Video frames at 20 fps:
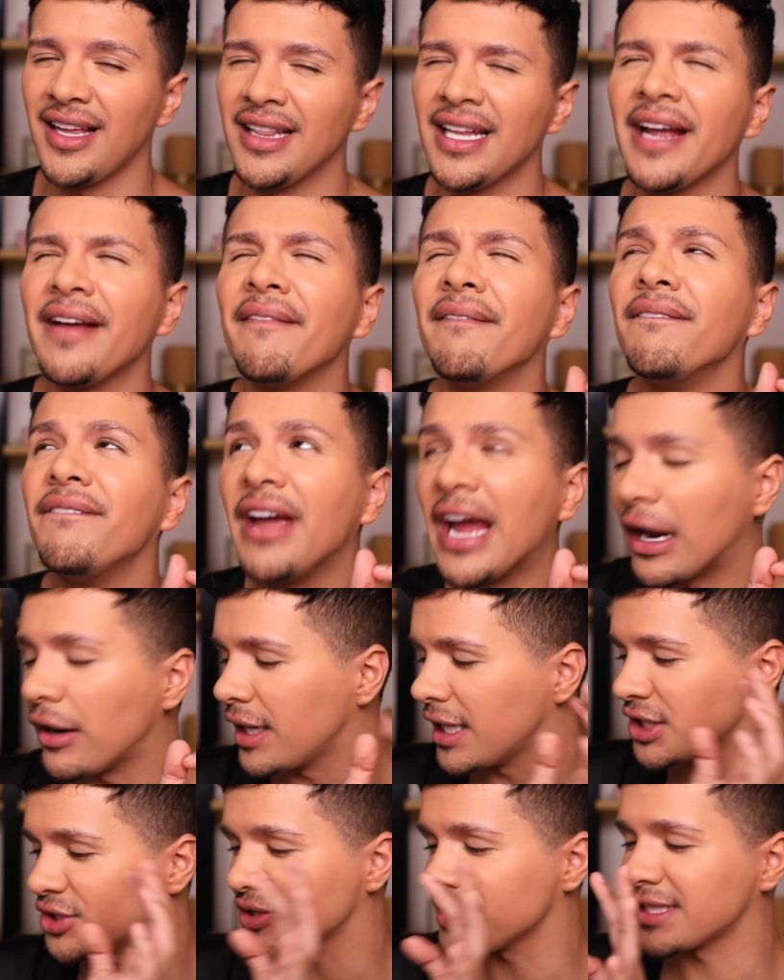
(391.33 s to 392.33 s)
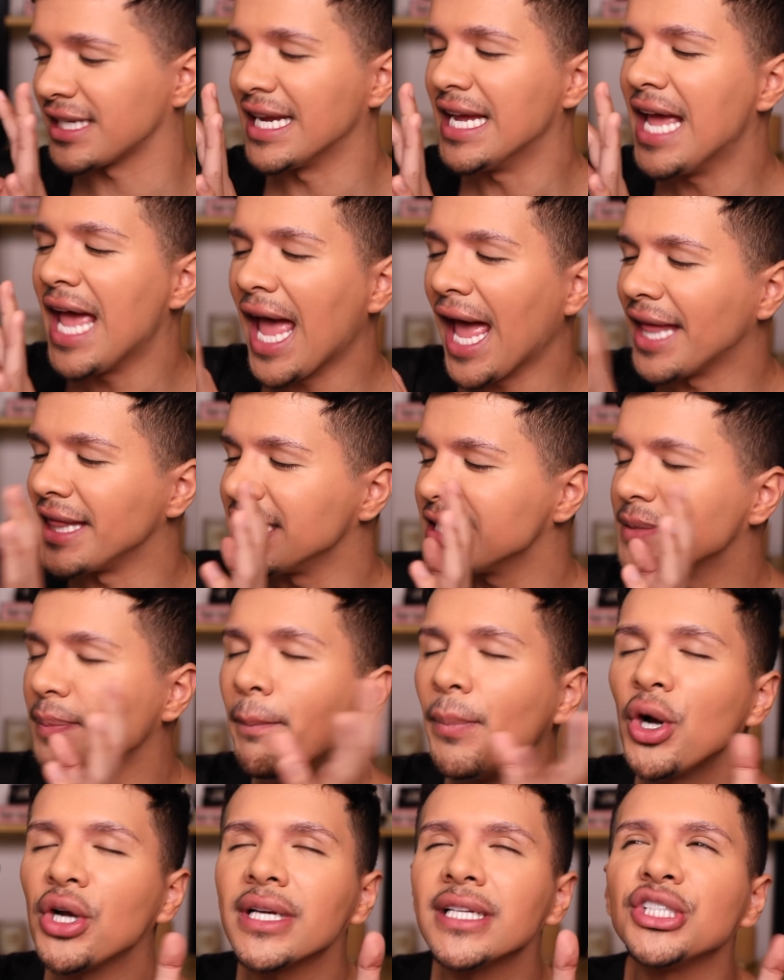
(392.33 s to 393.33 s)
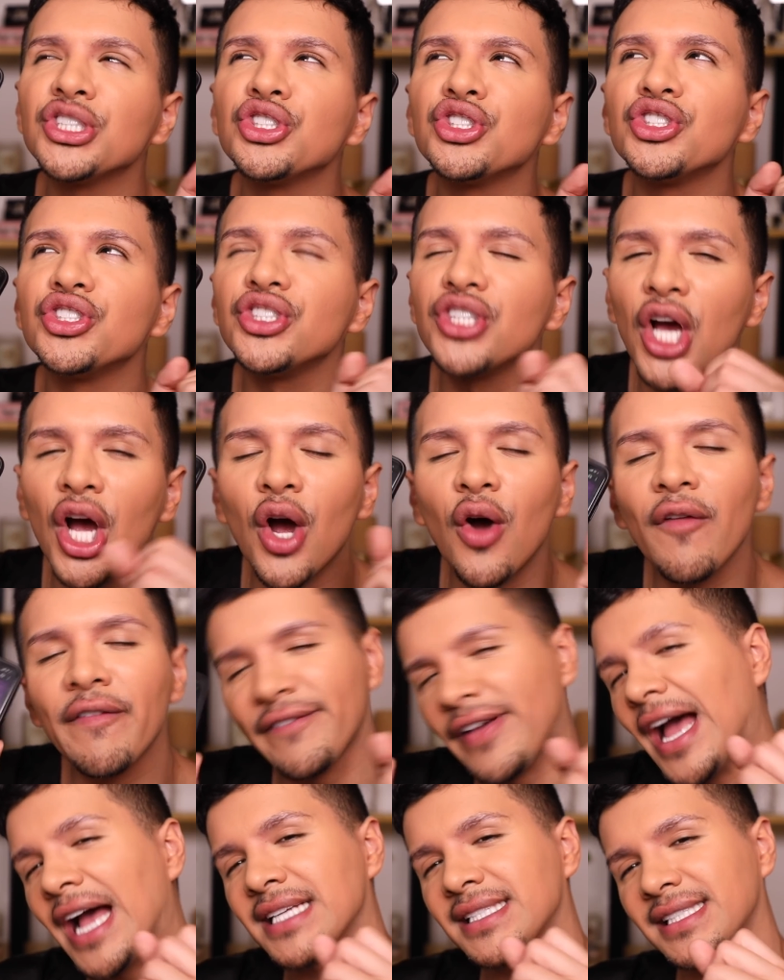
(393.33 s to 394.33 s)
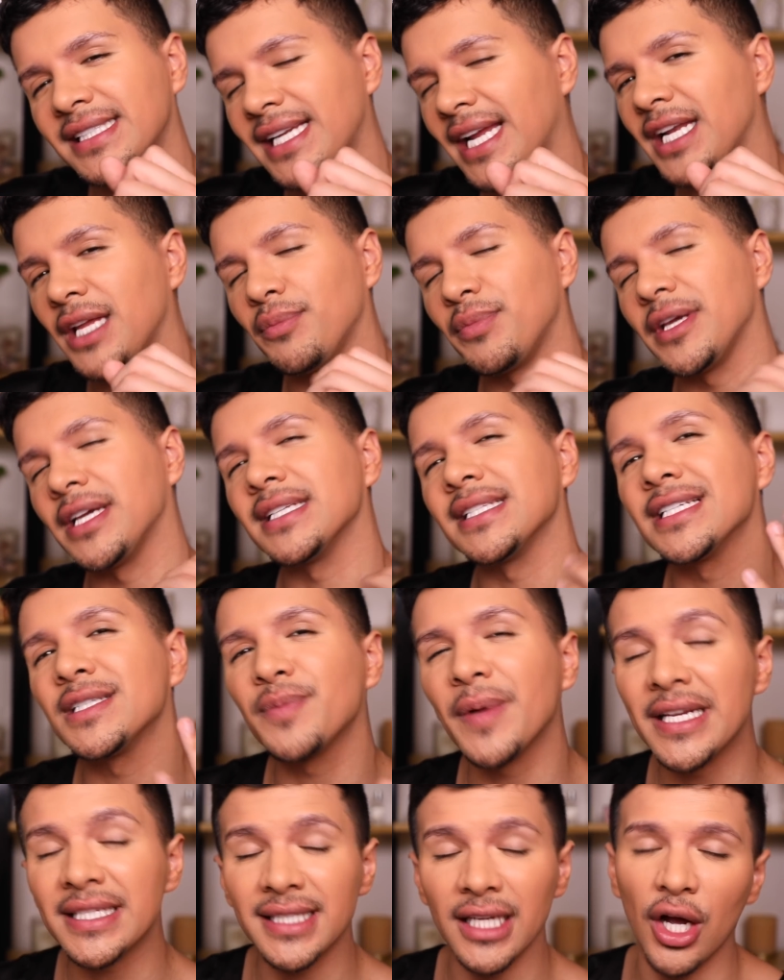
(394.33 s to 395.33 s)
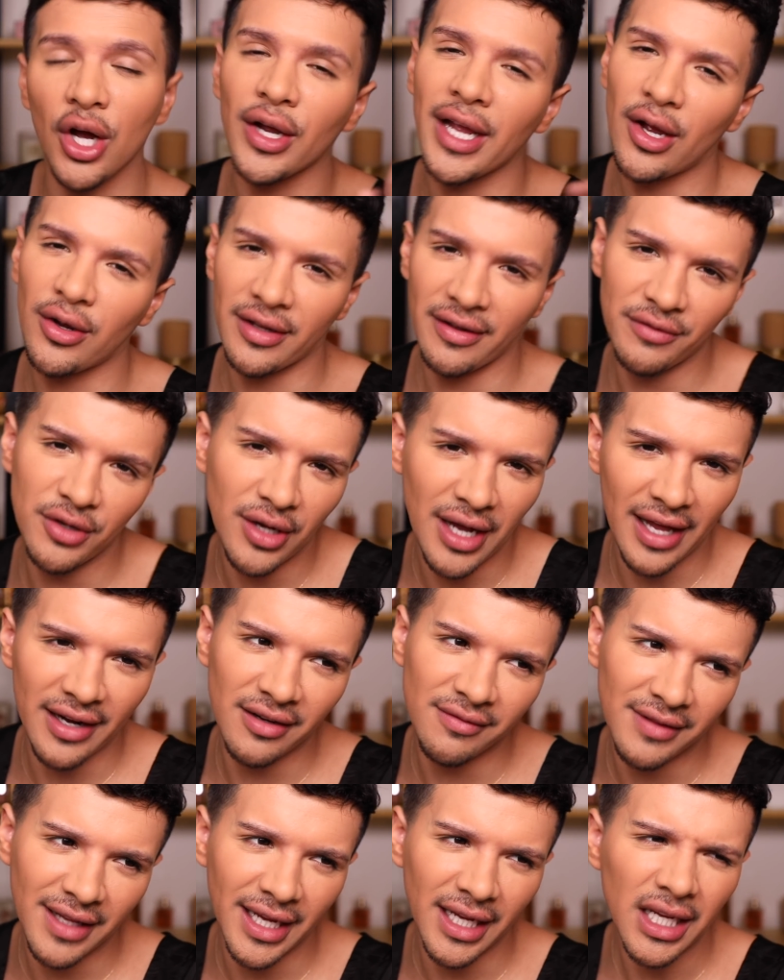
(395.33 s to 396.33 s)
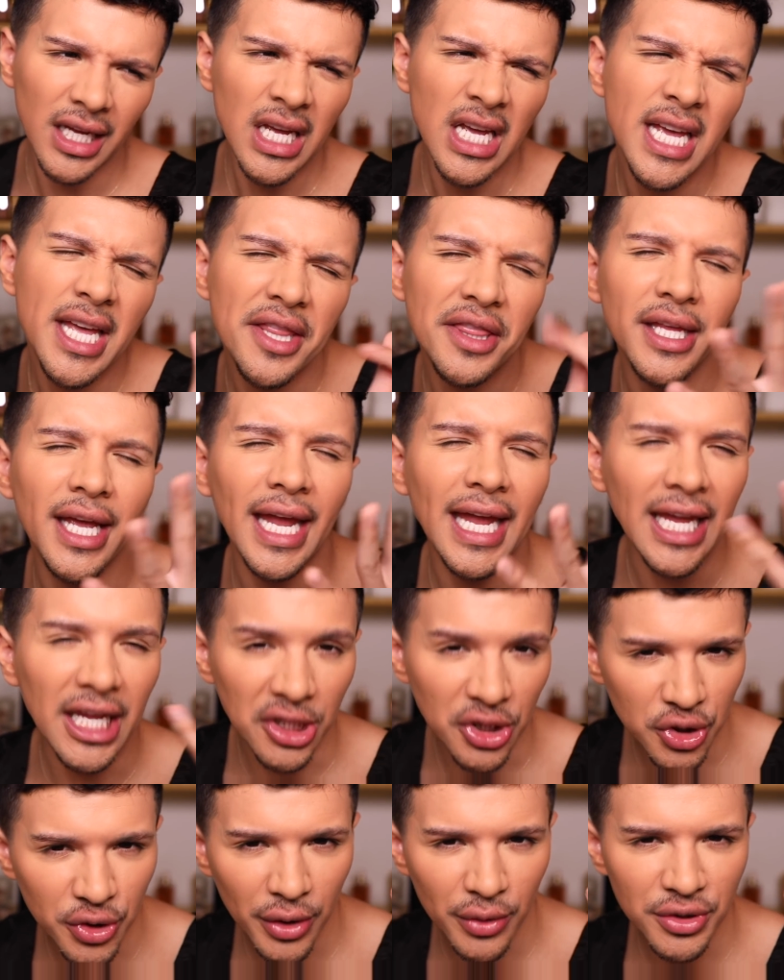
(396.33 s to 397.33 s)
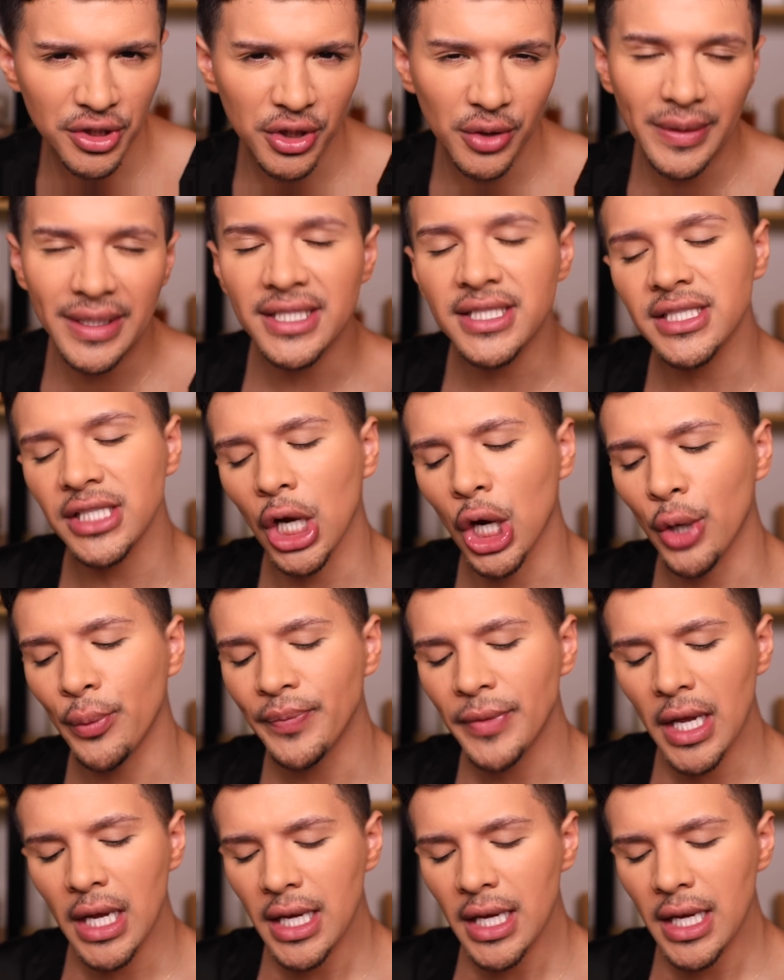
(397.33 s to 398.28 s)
Like very interesting. And this book is so fascinating because it's basically okay, I'll give you kind of like the intro to it. So